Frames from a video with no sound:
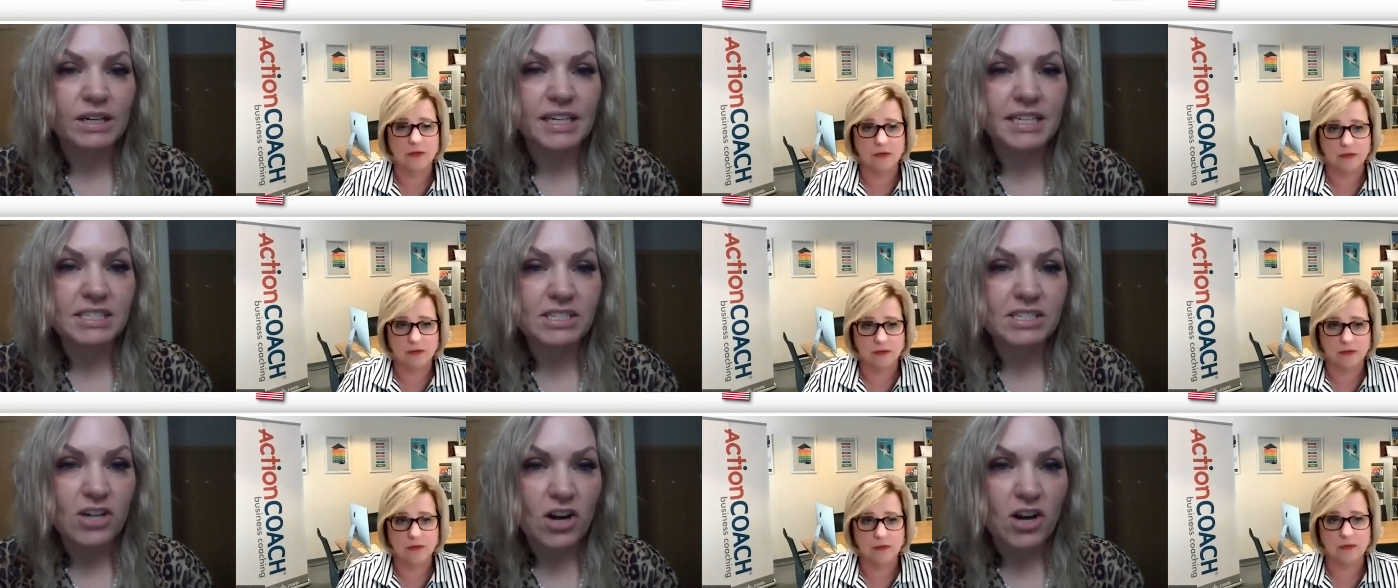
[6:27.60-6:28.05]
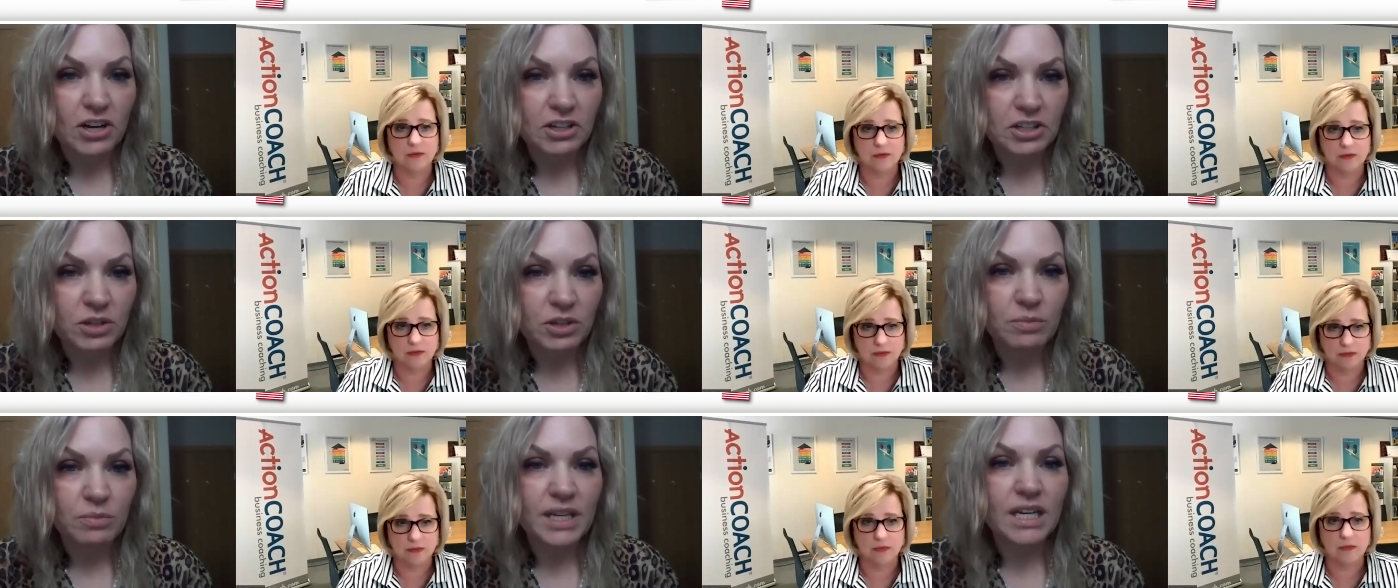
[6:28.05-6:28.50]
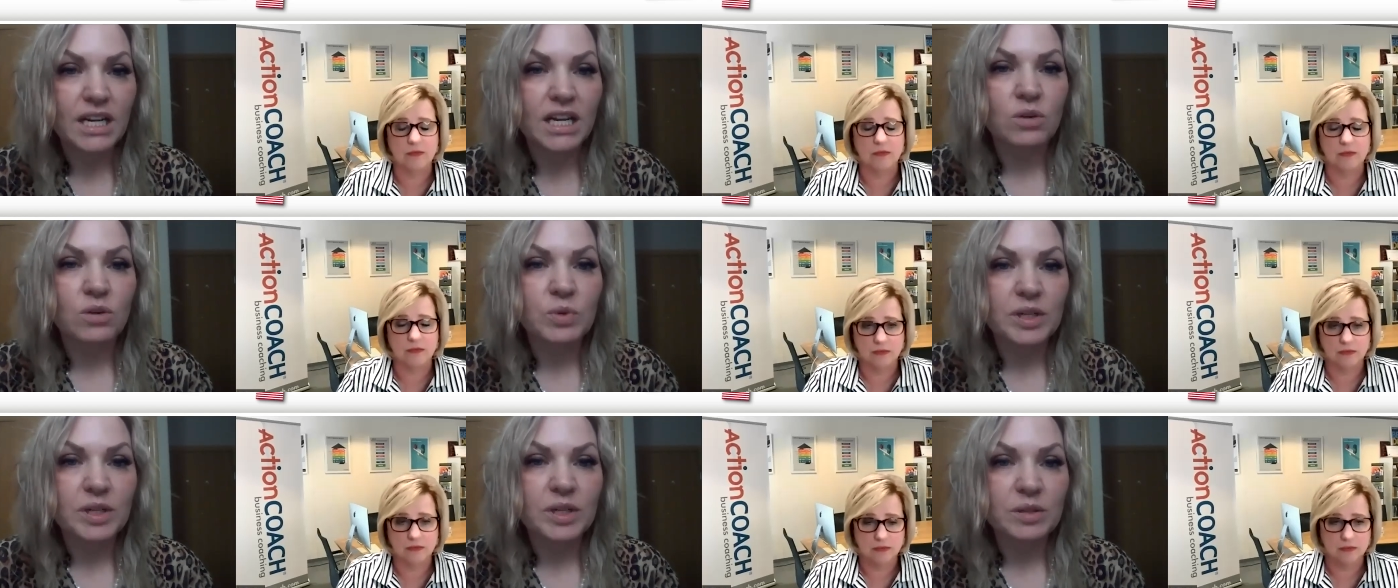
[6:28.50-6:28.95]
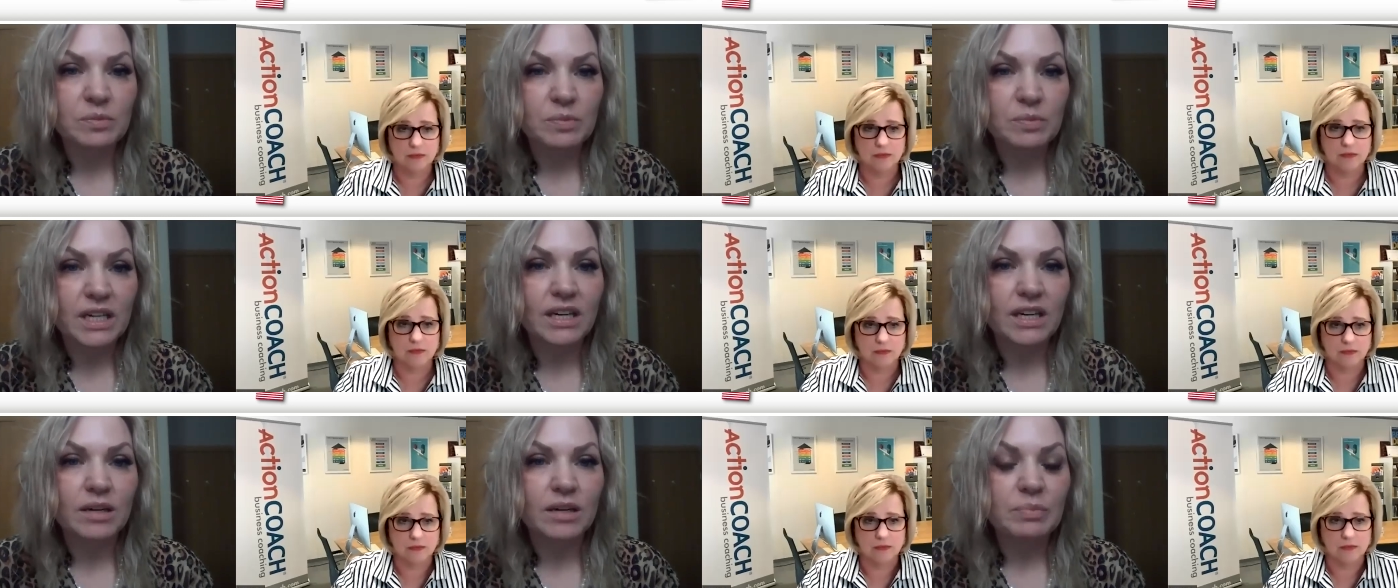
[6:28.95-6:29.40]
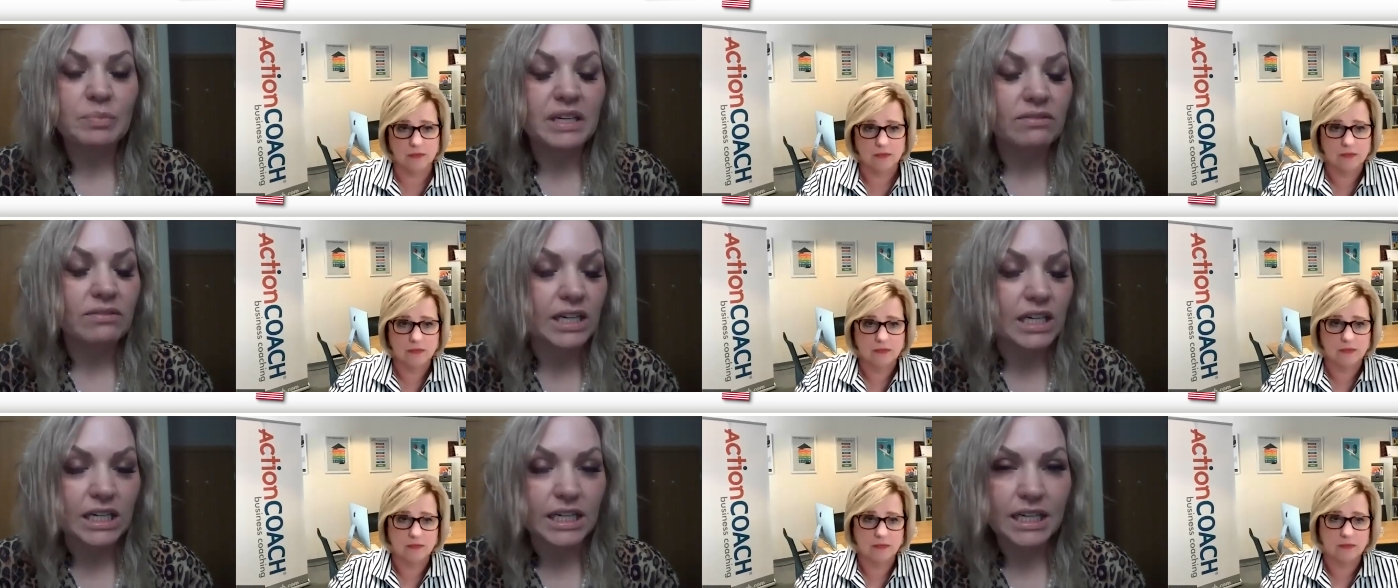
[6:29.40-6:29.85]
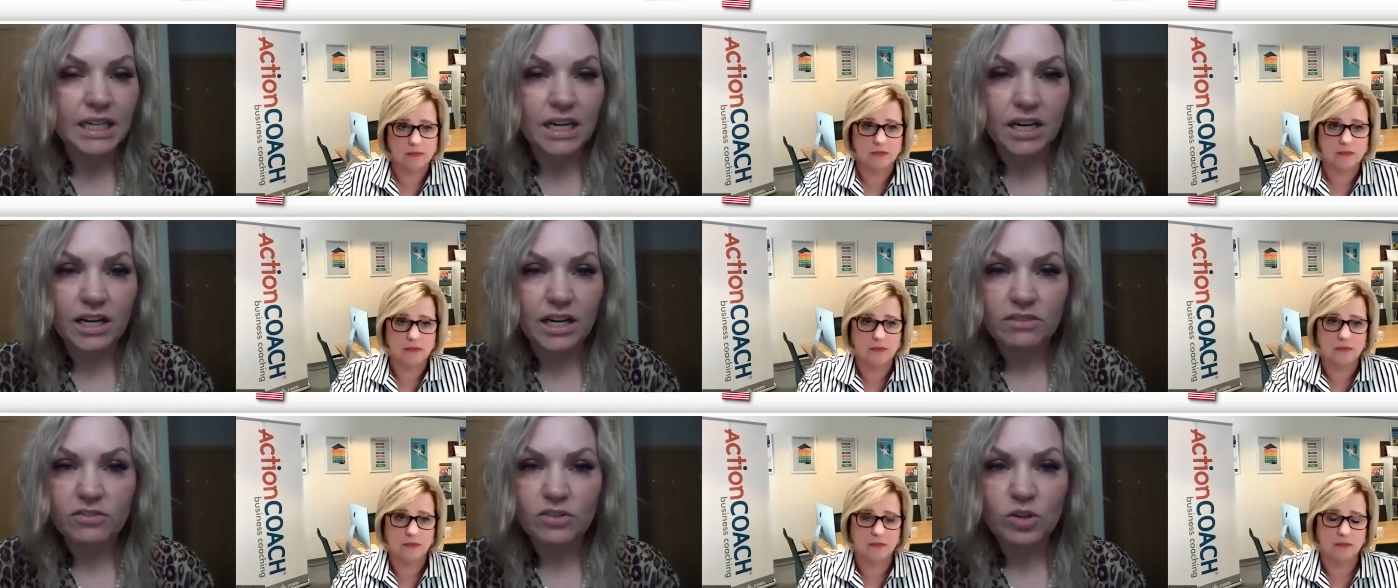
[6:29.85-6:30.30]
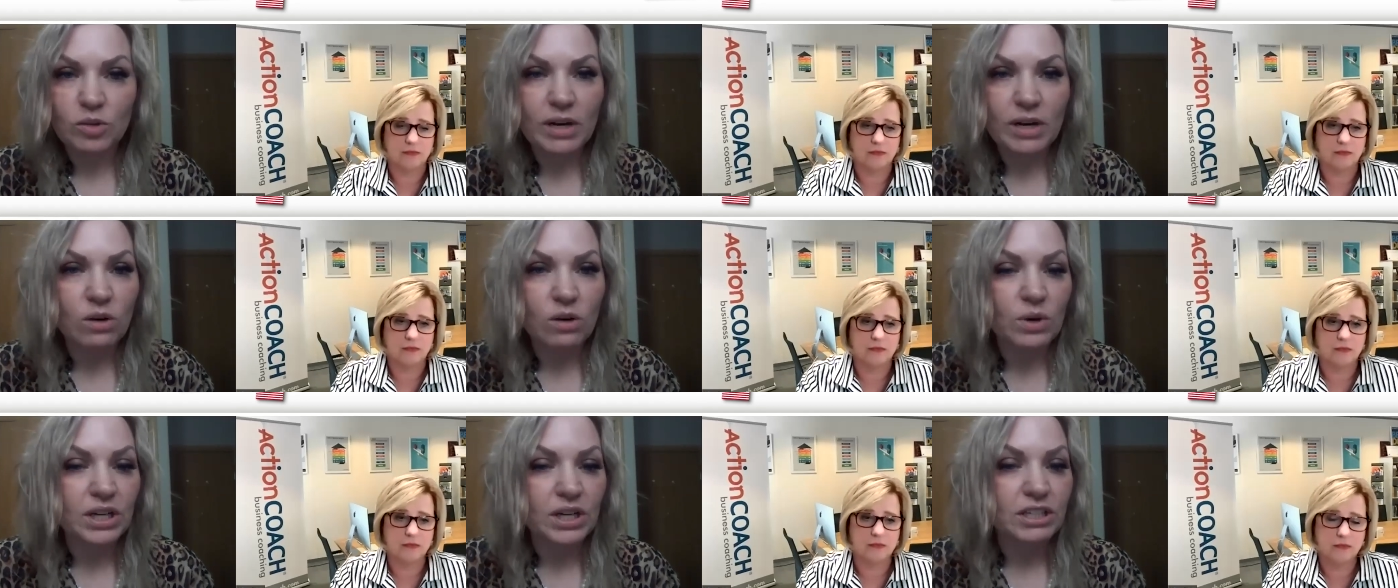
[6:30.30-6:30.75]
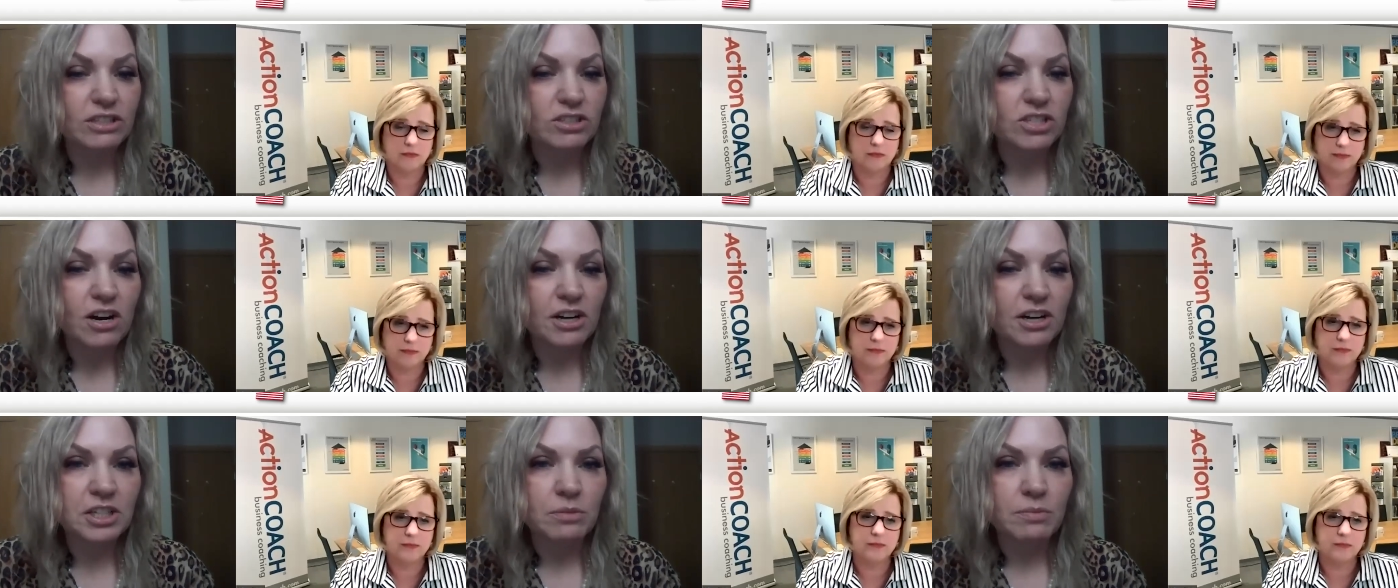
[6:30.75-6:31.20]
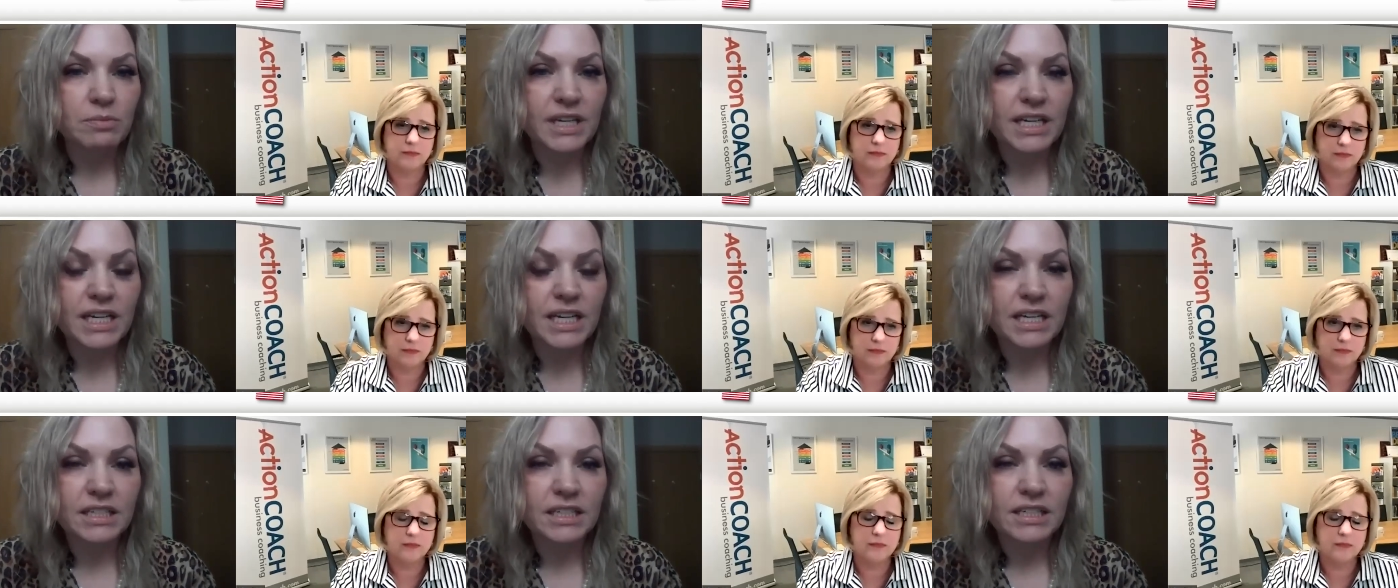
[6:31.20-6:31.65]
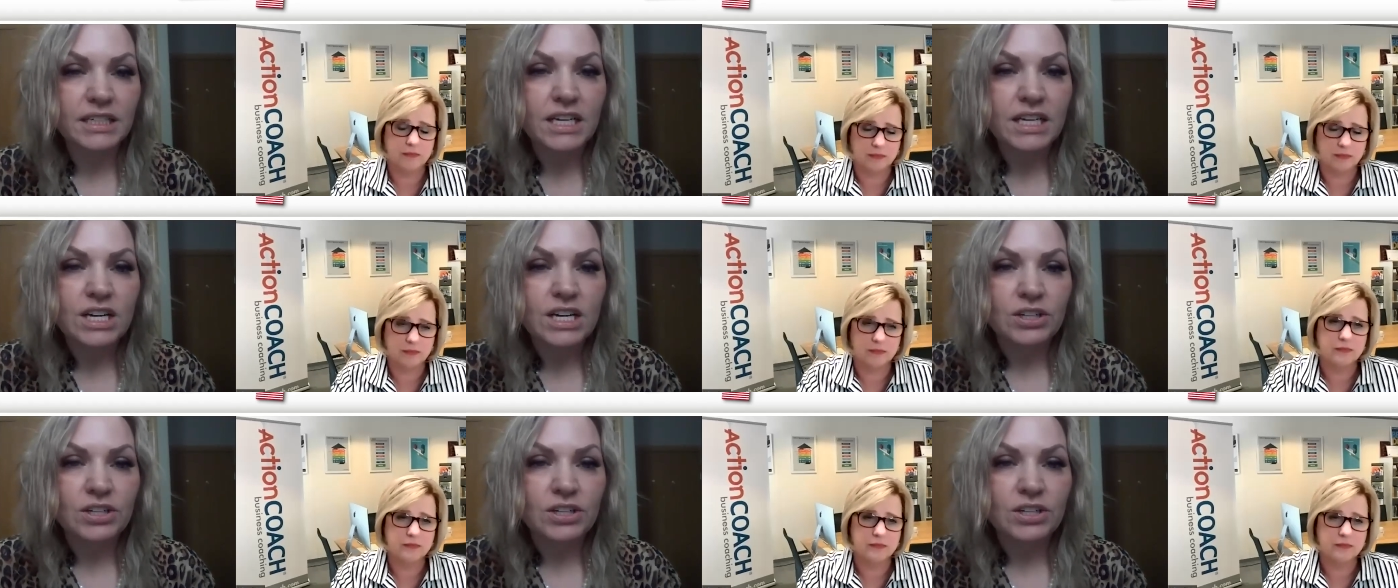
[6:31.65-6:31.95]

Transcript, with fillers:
Speaker 1: and documenting would be be very careful about what you're documenting.